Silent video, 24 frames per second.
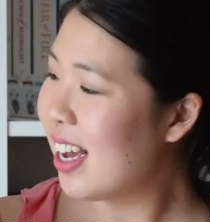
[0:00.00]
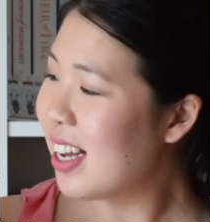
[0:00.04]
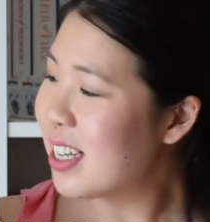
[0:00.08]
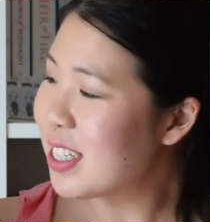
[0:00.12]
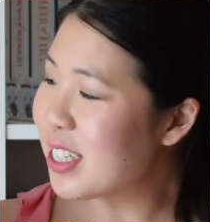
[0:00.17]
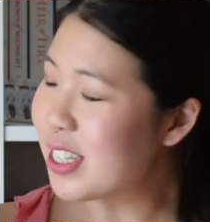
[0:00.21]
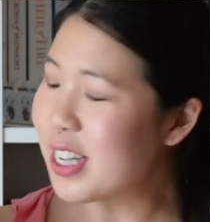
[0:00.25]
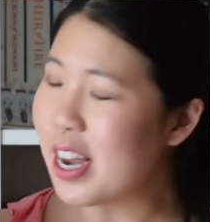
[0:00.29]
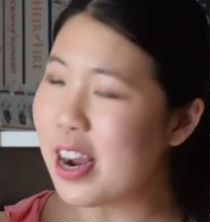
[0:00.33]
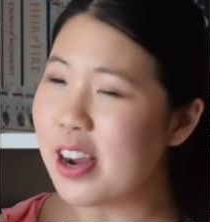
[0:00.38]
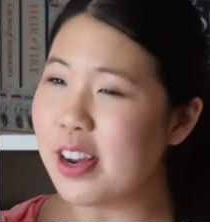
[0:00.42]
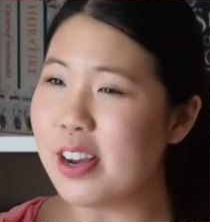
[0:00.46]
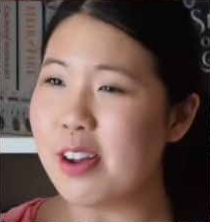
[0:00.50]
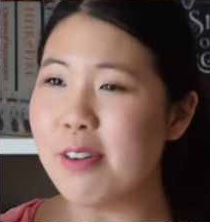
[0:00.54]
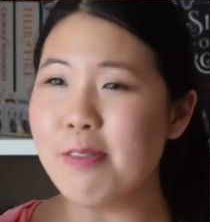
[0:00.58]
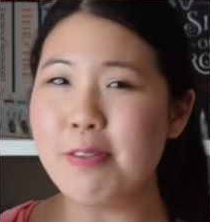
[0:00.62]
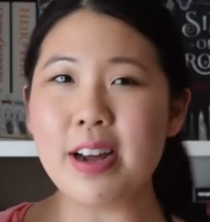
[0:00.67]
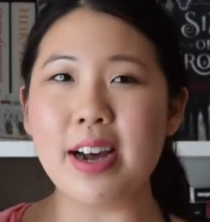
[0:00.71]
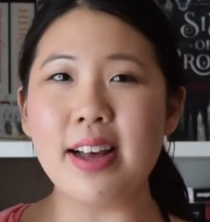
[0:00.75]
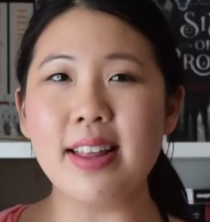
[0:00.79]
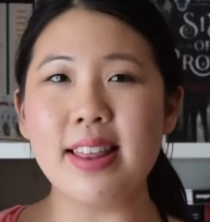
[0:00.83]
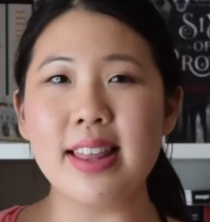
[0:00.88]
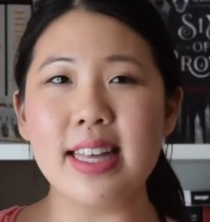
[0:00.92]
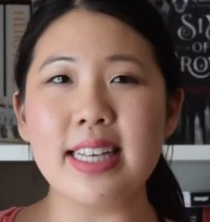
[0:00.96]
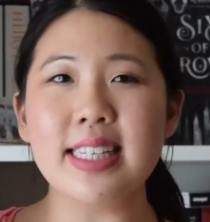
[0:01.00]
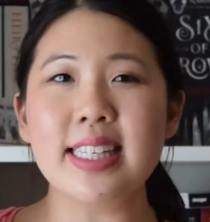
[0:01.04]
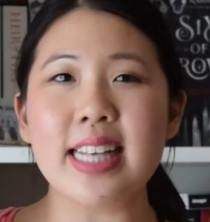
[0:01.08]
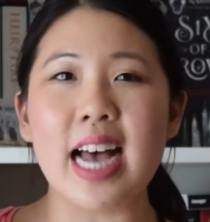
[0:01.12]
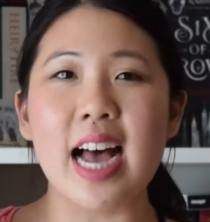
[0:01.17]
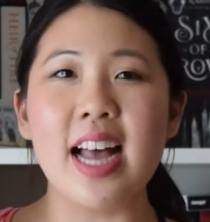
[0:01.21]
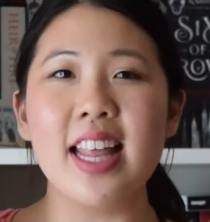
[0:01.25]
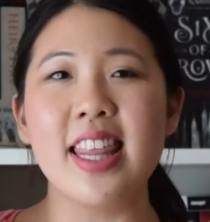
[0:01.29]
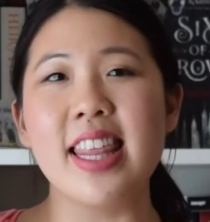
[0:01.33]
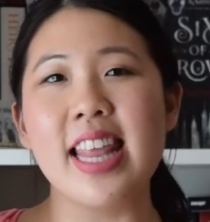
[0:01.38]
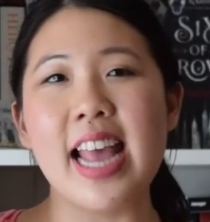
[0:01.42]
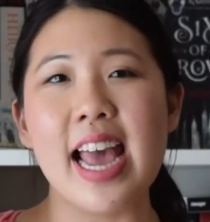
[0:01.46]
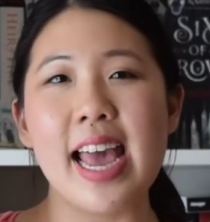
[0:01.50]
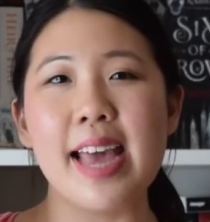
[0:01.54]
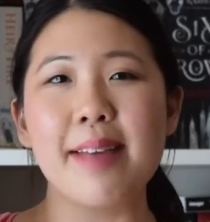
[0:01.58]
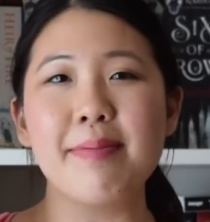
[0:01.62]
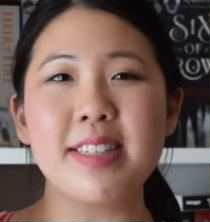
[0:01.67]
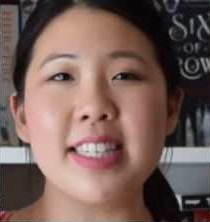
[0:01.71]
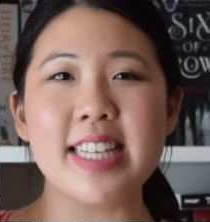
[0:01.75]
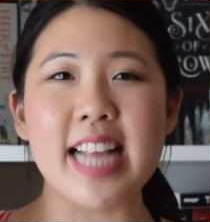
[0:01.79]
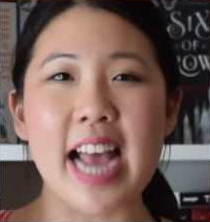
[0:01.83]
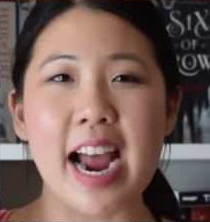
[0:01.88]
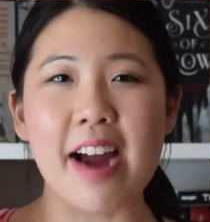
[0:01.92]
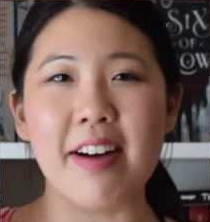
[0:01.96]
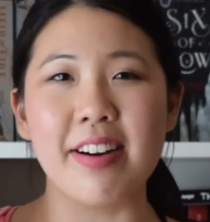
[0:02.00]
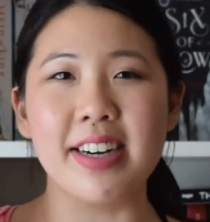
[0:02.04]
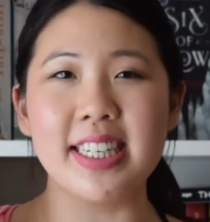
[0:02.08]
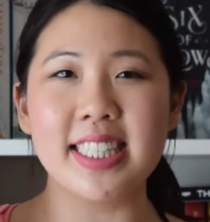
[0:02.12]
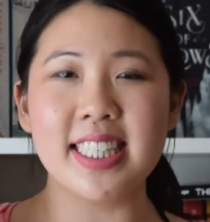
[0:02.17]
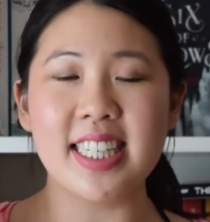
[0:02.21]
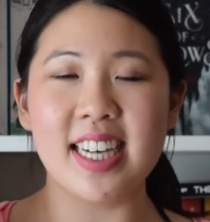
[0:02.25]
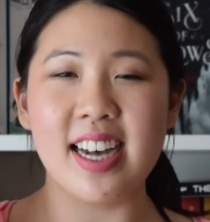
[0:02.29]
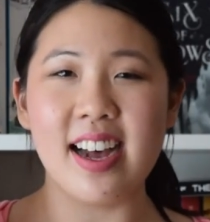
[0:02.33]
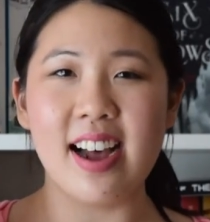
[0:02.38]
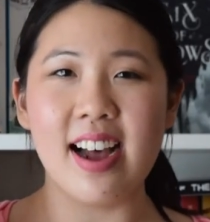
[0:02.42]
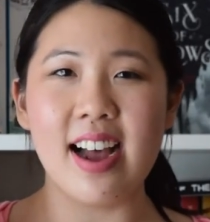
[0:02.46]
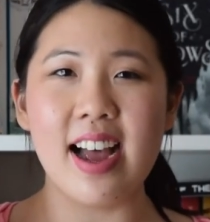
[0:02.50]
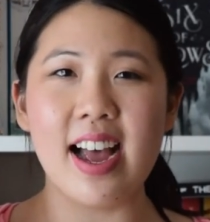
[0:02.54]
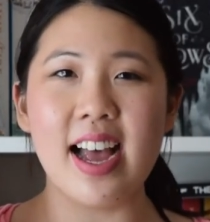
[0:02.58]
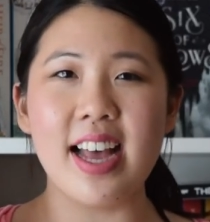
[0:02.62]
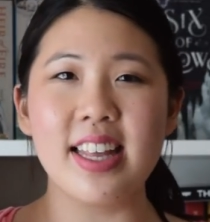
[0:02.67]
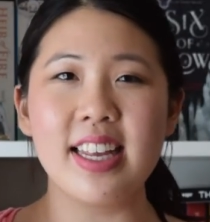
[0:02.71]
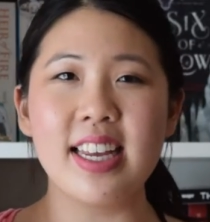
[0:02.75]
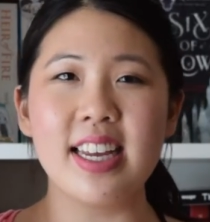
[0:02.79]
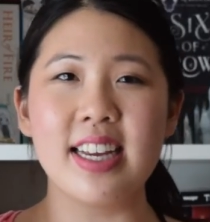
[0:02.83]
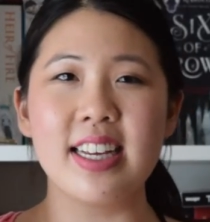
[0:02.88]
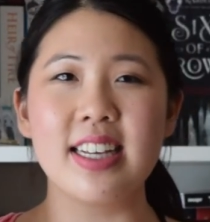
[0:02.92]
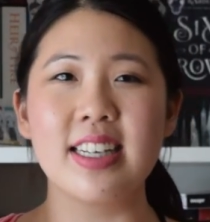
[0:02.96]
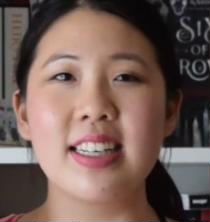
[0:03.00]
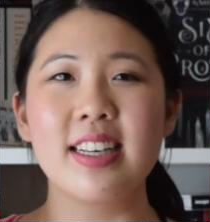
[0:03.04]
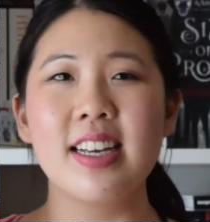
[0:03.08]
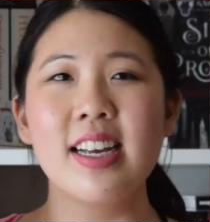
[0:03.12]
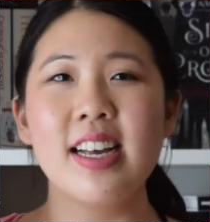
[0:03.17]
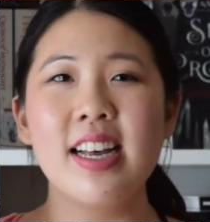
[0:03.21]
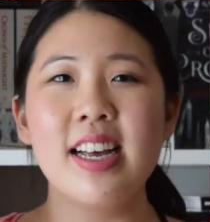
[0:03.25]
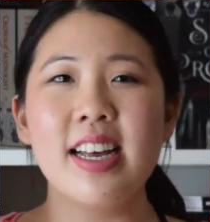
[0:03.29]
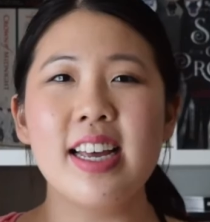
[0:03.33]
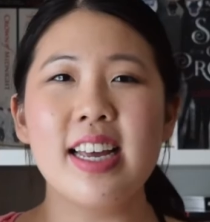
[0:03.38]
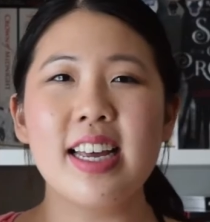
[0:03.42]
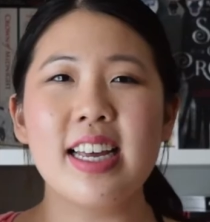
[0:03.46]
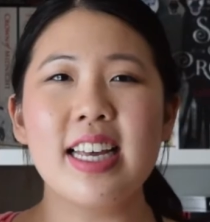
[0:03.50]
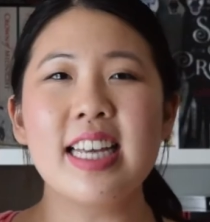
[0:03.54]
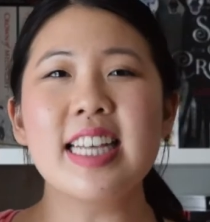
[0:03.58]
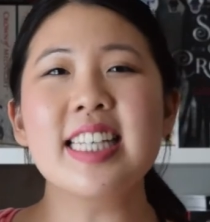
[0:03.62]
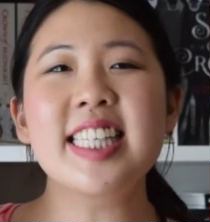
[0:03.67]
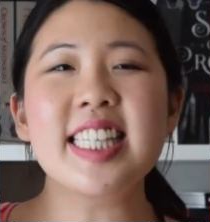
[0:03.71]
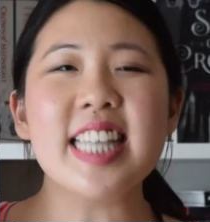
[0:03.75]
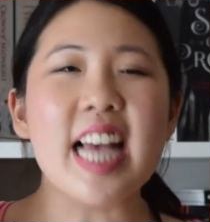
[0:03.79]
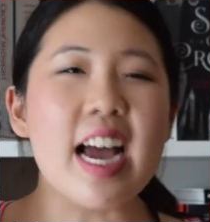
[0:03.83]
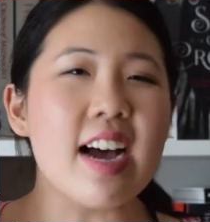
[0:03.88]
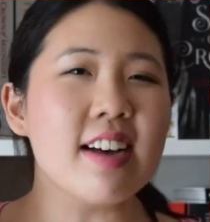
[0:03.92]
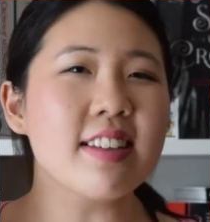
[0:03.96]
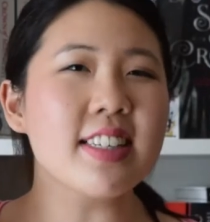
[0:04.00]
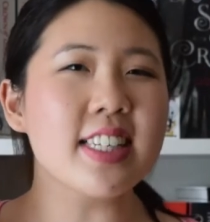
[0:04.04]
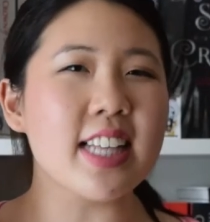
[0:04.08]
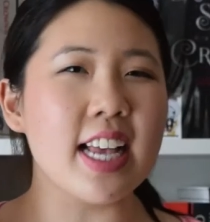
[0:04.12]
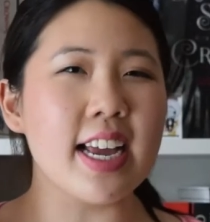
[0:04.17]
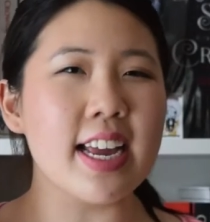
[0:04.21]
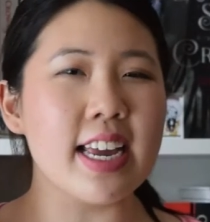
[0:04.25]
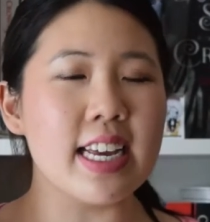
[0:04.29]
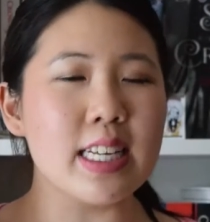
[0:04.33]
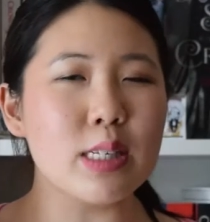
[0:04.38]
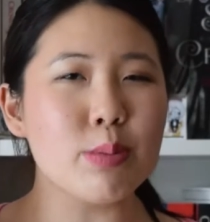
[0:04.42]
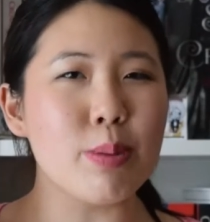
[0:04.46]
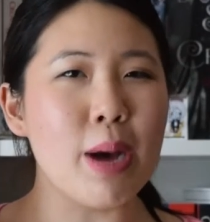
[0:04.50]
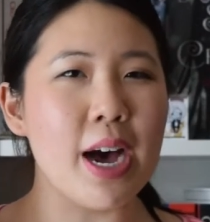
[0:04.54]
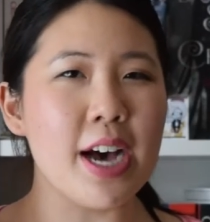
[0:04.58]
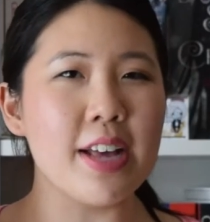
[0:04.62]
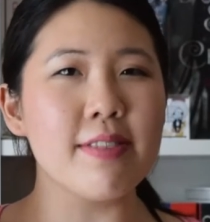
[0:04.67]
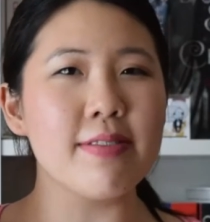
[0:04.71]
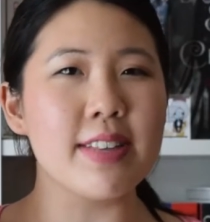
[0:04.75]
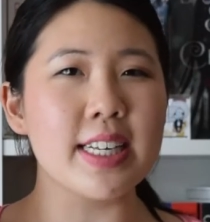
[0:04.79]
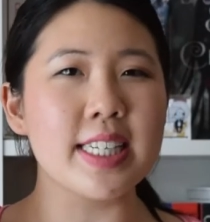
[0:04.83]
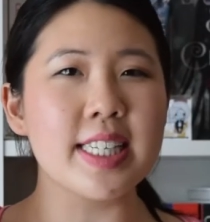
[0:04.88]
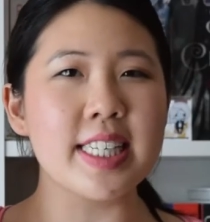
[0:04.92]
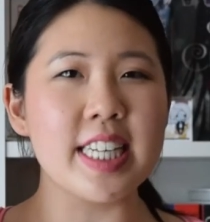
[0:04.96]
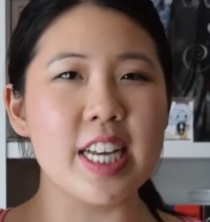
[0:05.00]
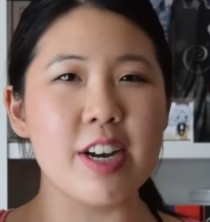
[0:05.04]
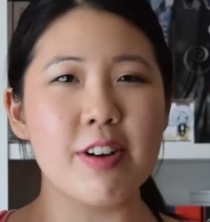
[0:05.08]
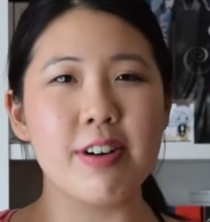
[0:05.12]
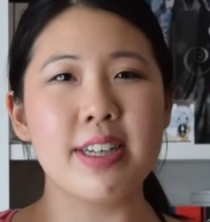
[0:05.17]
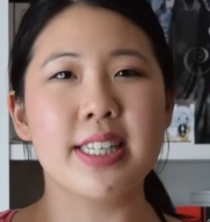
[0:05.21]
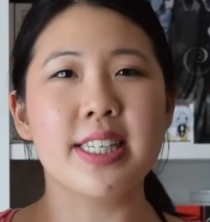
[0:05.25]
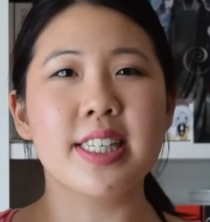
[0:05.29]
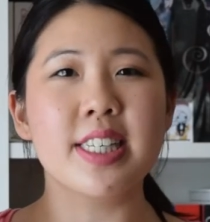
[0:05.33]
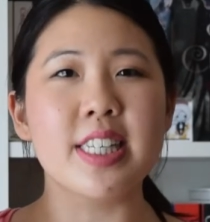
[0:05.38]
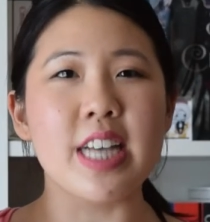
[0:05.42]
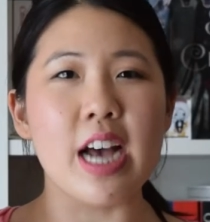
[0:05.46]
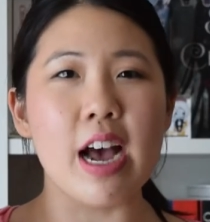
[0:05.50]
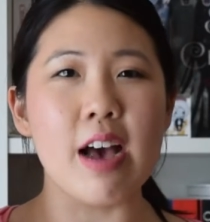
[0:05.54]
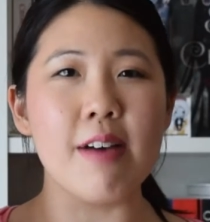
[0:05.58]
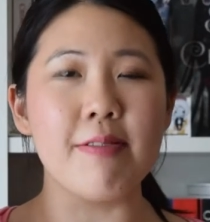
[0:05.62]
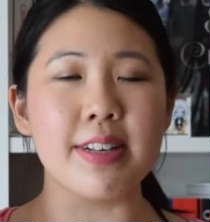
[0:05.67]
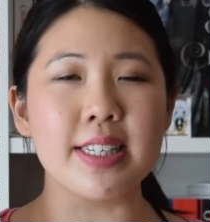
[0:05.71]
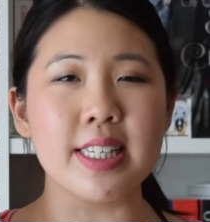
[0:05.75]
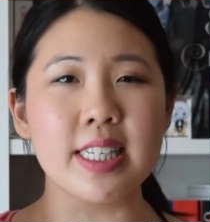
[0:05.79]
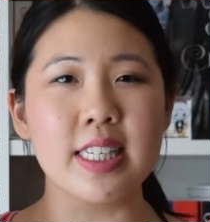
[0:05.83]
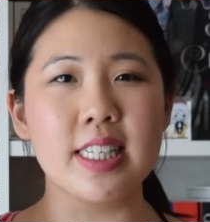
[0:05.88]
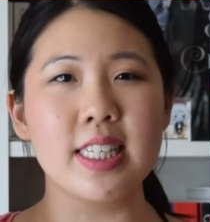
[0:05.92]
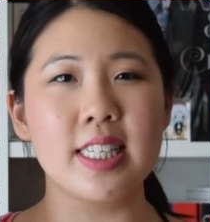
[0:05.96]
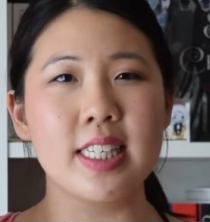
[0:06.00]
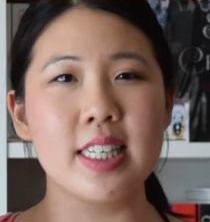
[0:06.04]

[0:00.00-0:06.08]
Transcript: So you've got this unnamed narrator, and he sounds like he's part of the Secret Service.